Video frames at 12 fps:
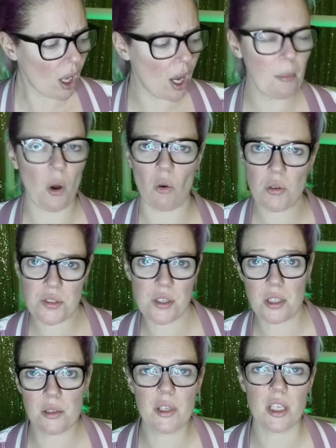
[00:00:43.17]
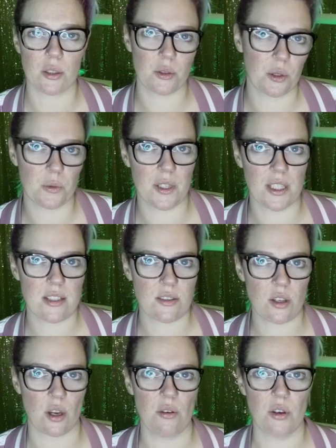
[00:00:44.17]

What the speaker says: I'm also going to include with this though,